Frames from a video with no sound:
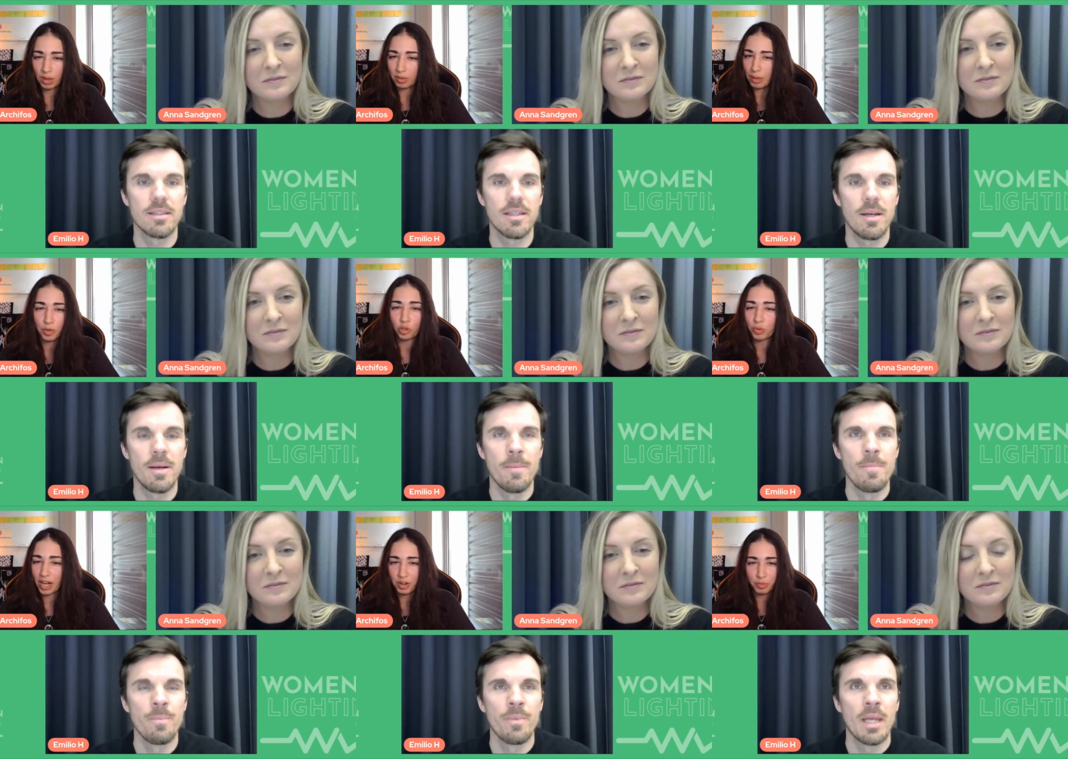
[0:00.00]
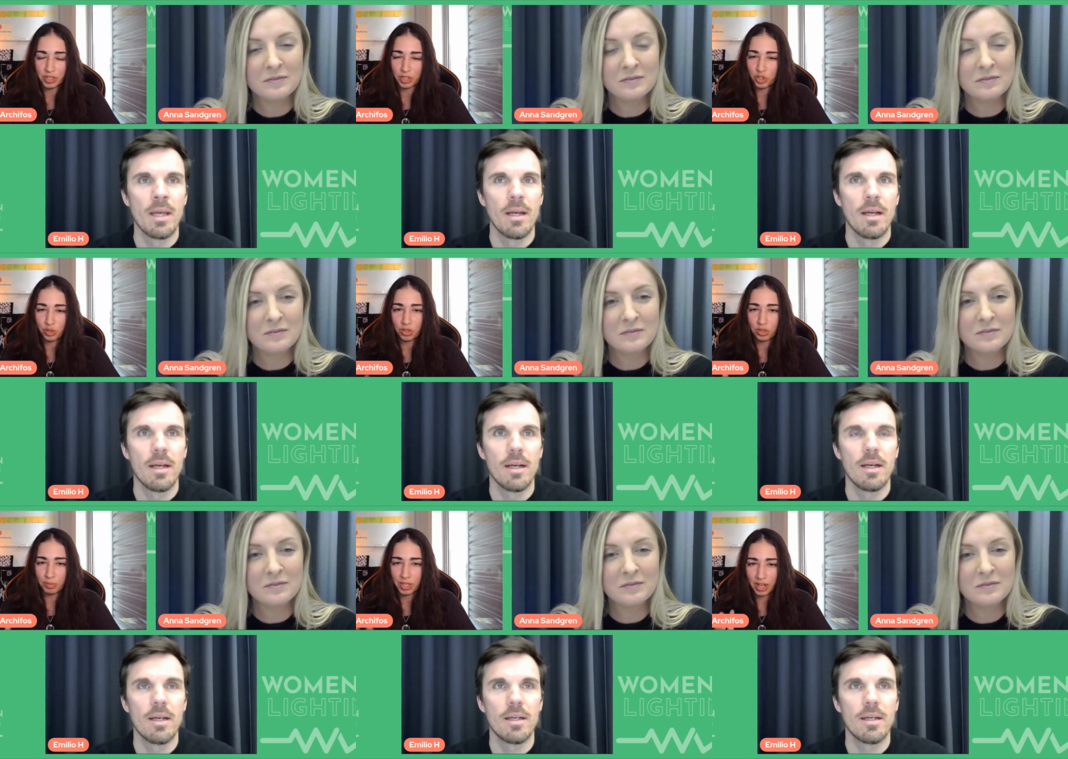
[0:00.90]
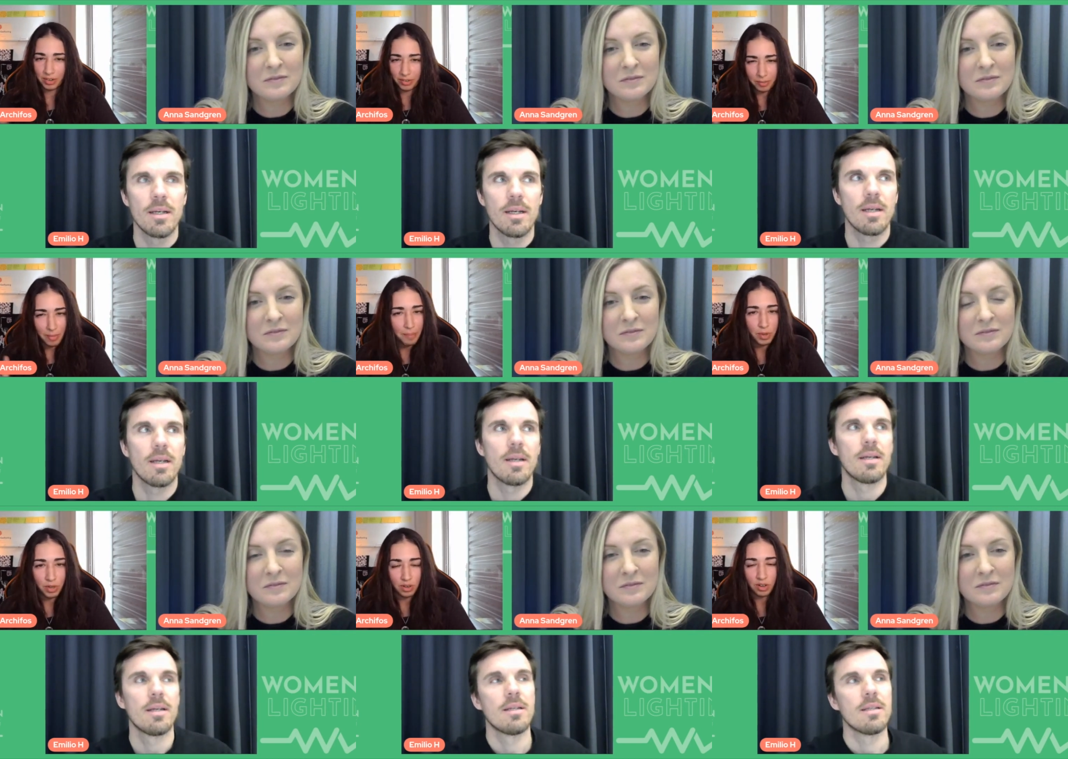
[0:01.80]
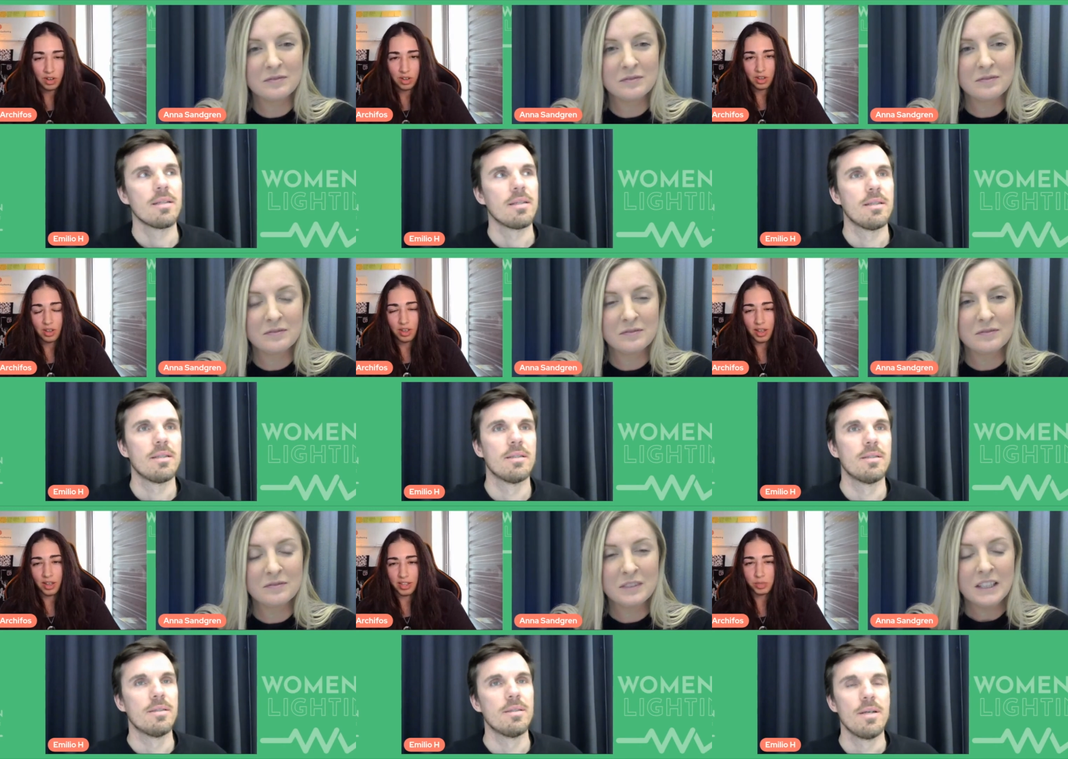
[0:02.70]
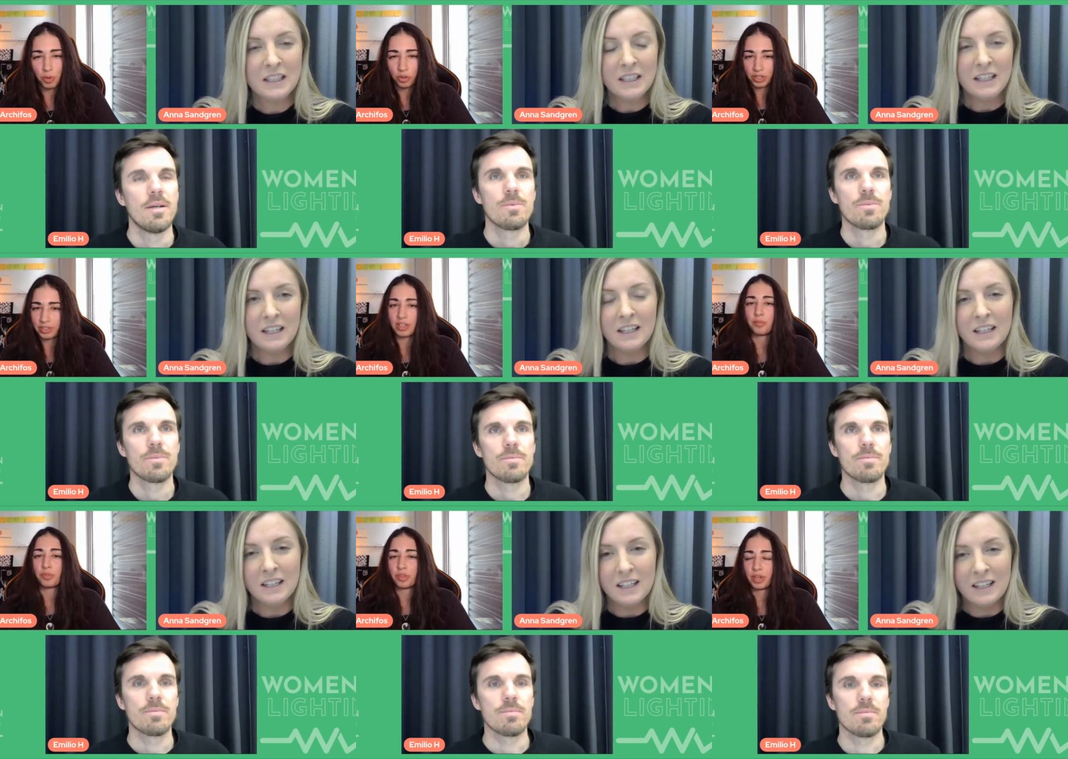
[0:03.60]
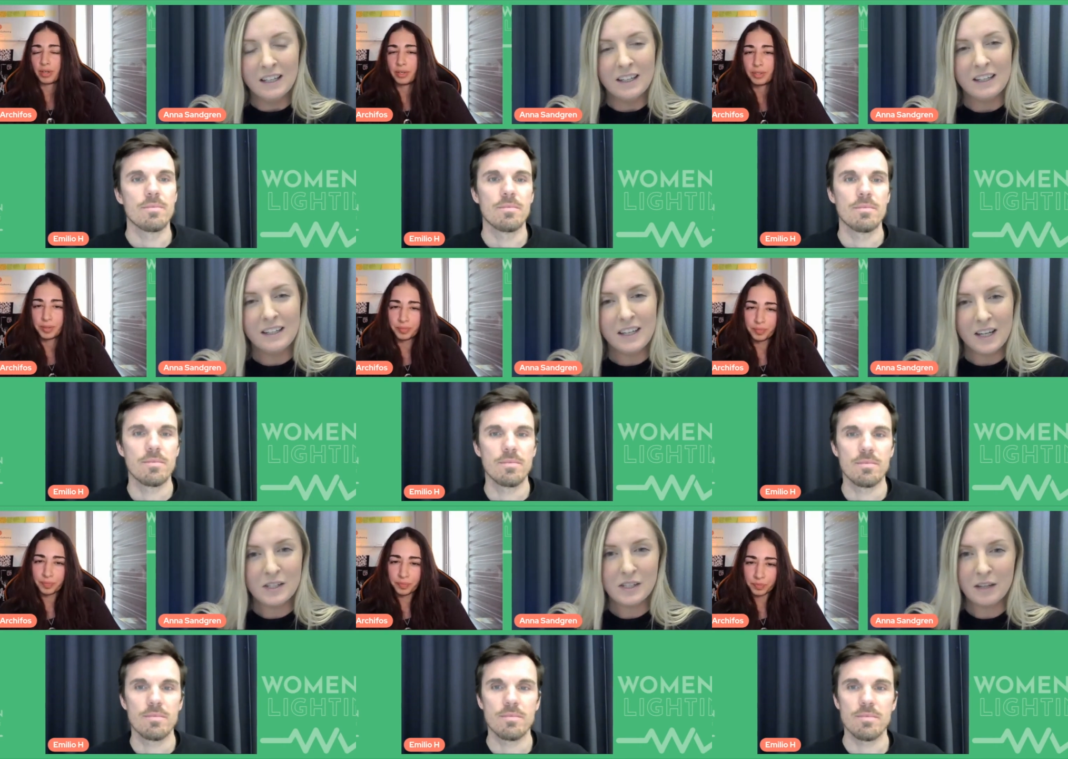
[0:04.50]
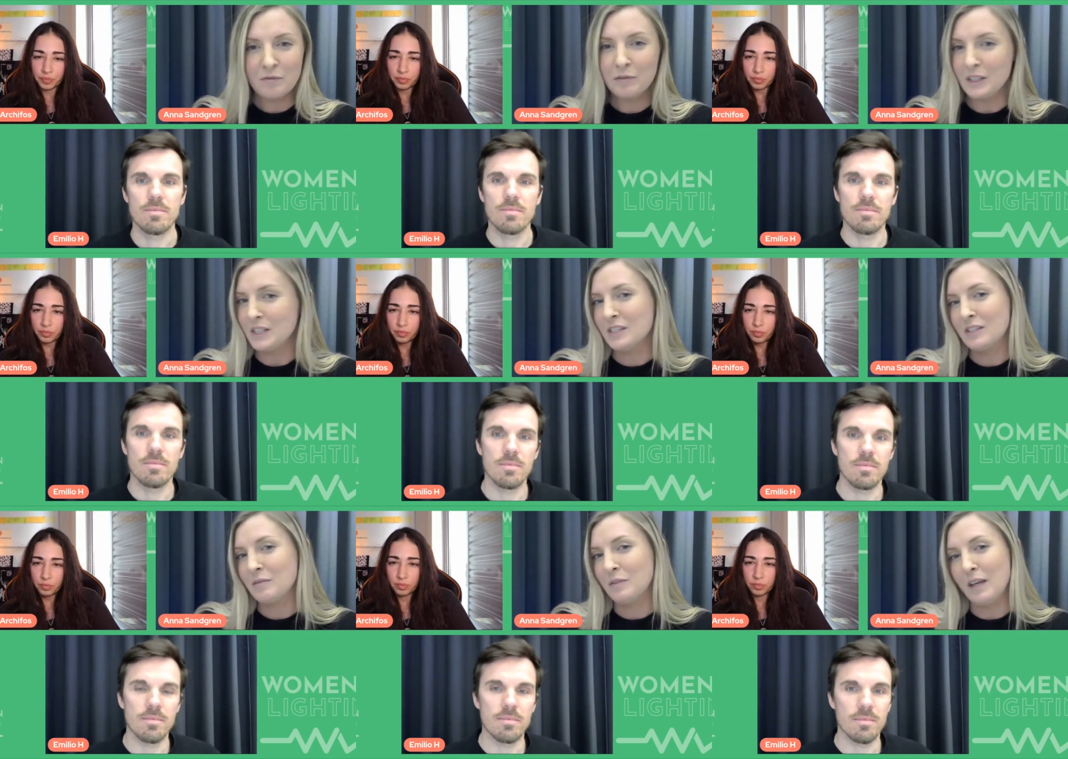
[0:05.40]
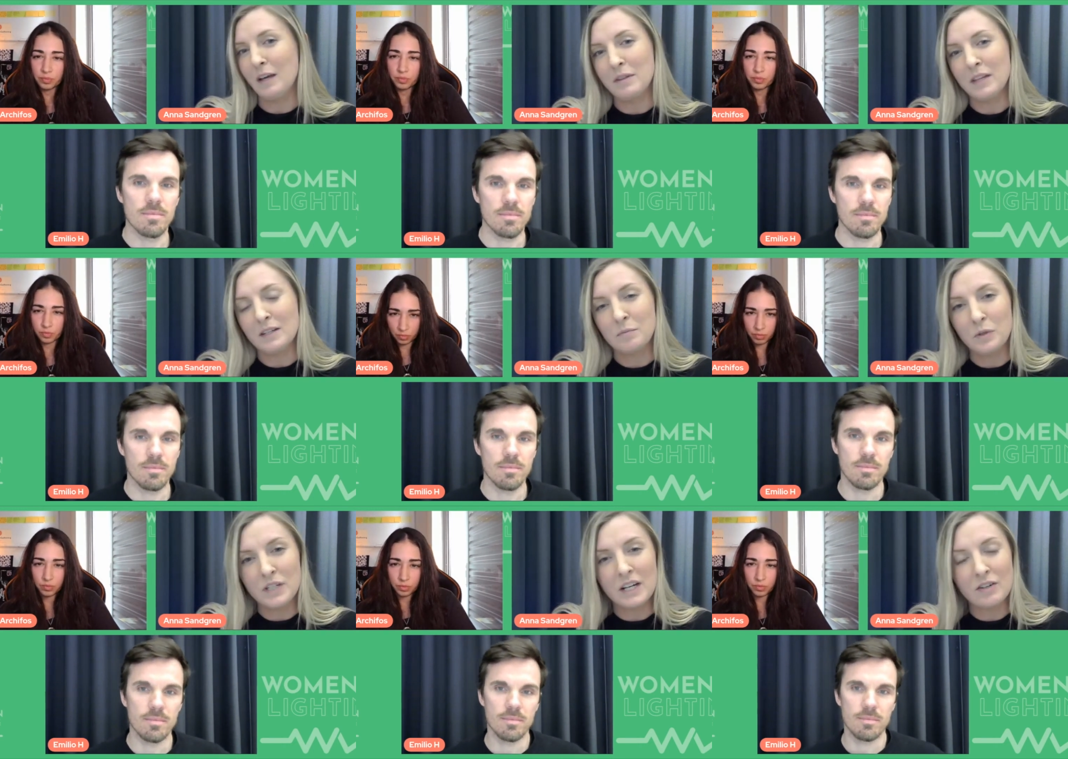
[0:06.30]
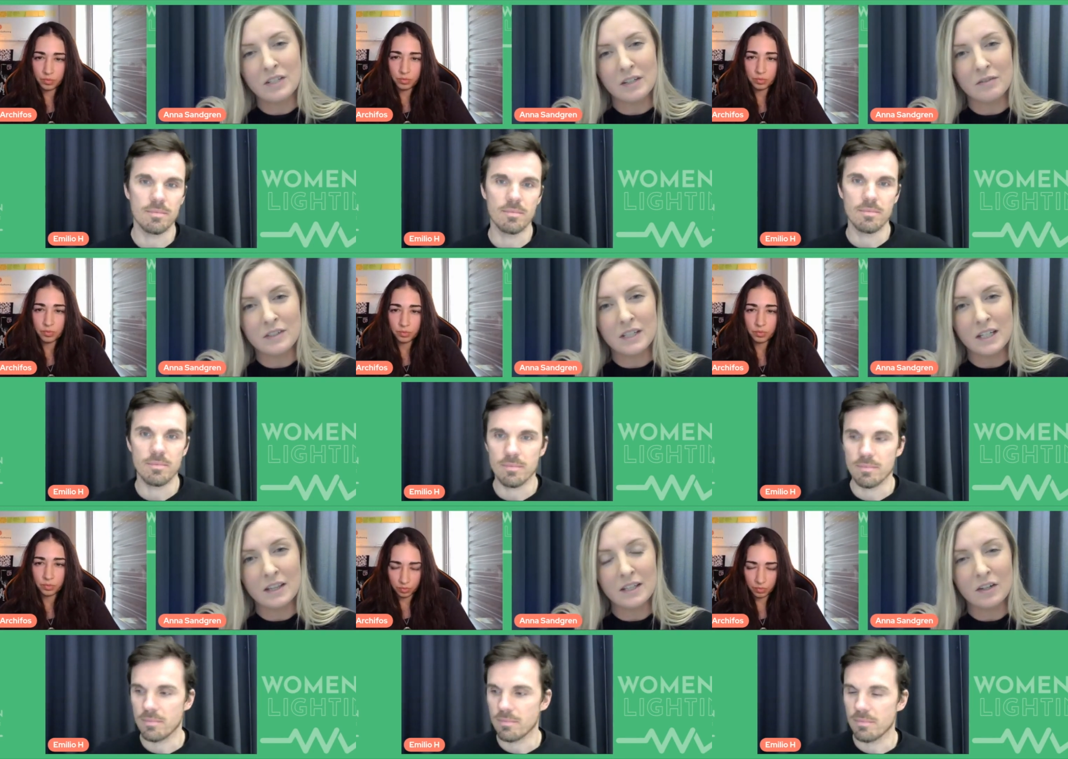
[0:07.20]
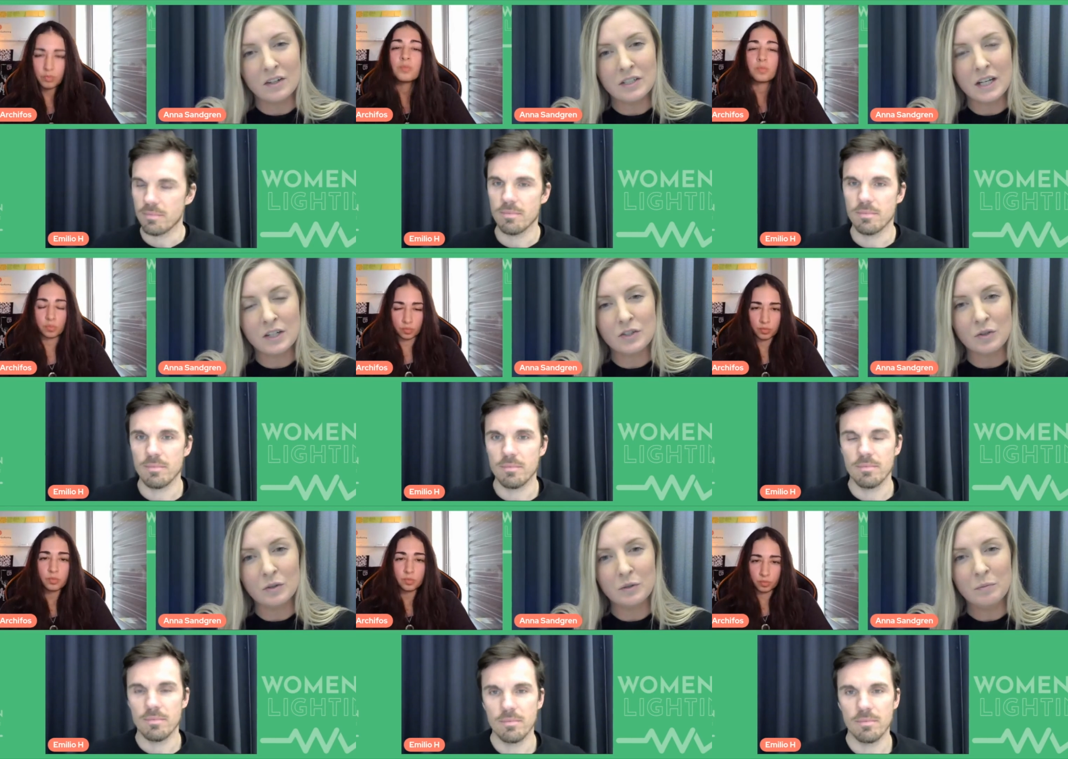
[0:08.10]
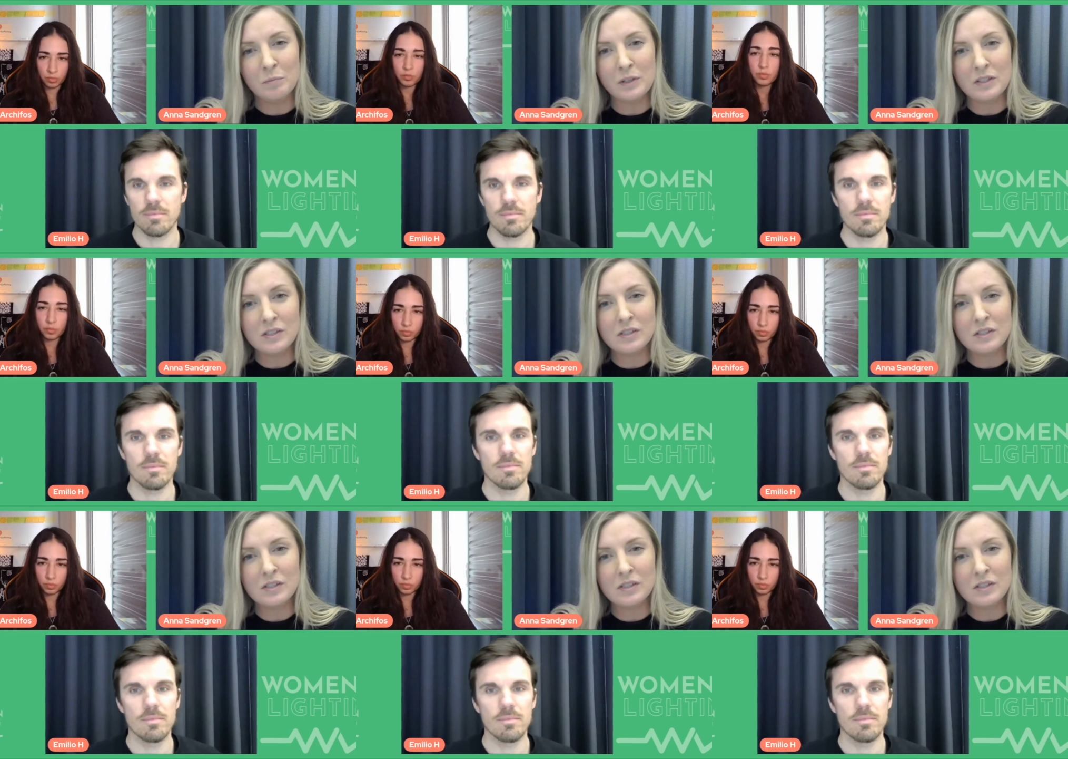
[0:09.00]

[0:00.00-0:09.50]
Speaker 1: I, I'm not one hundred percent sure, but I remember uh, spotting something.
Speaker 2: Yeah, Skinflint, I mean, that's more decorative, isn't it, than architectural, but